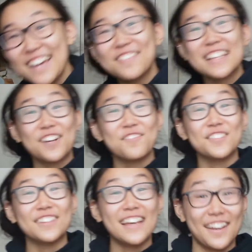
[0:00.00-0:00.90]
if that's
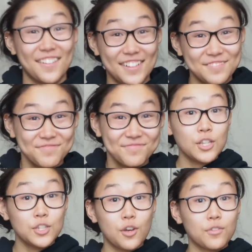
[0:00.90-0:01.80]
helpful at all.
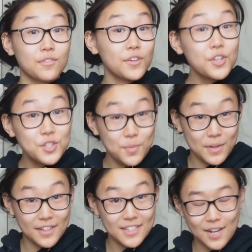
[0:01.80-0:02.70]
So the first two
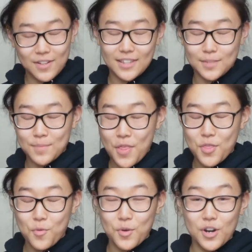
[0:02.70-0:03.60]
books I read this
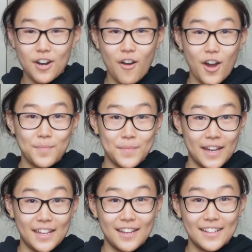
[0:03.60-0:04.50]
month were on
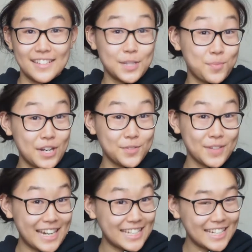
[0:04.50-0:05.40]
my Desperate
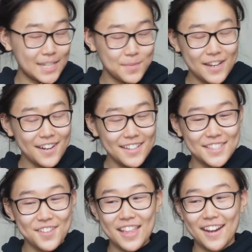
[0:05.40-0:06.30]
2019 TBR,
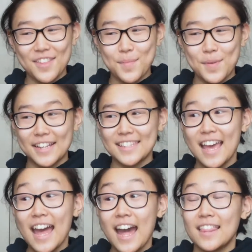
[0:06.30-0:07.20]
so they are the books
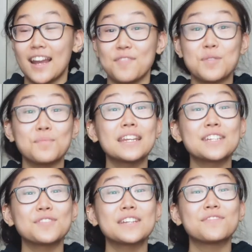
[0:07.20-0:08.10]
that I've been meaning
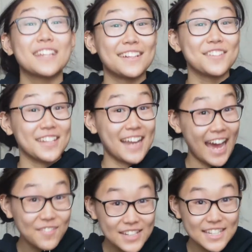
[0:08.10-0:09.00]
to read for years and
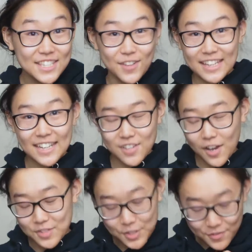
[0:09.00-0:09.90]
haven't, so I kicked
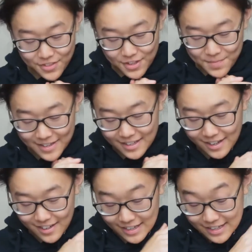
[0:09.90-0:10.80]
off two of them
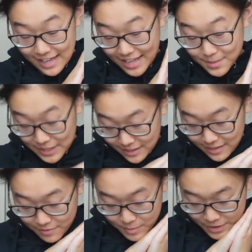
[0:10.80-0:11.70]
at the
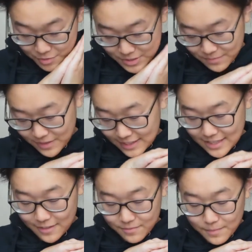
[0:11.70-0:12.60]
beginning of the month, which I'm very
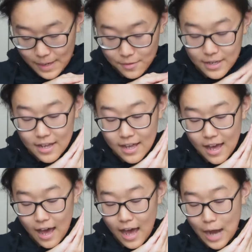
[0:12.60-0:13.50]
excited about.
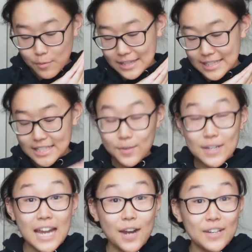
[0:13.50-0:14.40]
I read The
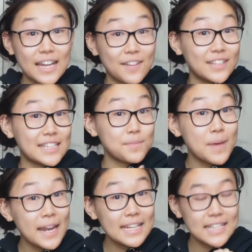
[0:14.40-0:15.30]
Secret Diary of Lizzie
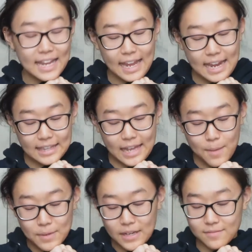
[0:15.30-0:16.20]
Bennet and The
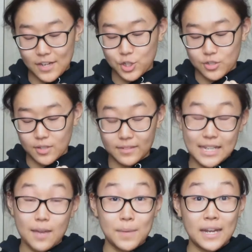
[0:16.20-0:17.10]
Epic Adventures of
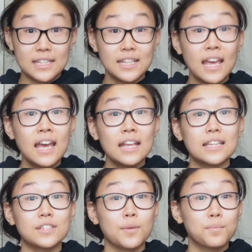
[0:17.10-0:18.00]
Lydia Bennet.
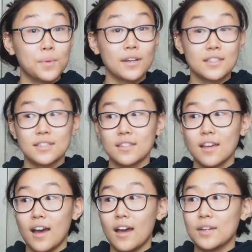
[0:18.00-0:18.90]
These are books
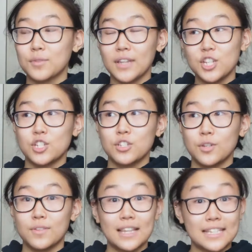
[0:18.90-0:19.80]
in relation
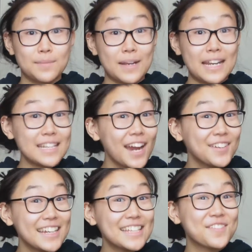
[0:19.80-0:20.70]
to the Lizzie Bennet
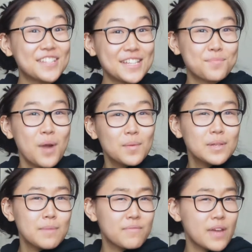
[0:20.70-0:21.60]
Diaries, which is
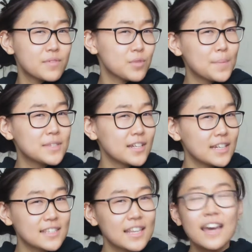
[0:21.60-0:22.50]
probably my favorite web
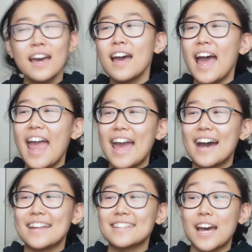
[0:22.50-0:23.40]
series,
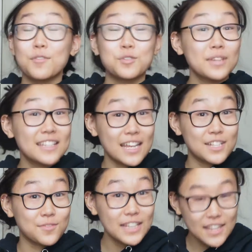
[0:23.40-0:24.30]
and I was really excited
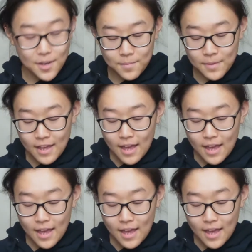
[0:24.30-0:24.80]
to read them.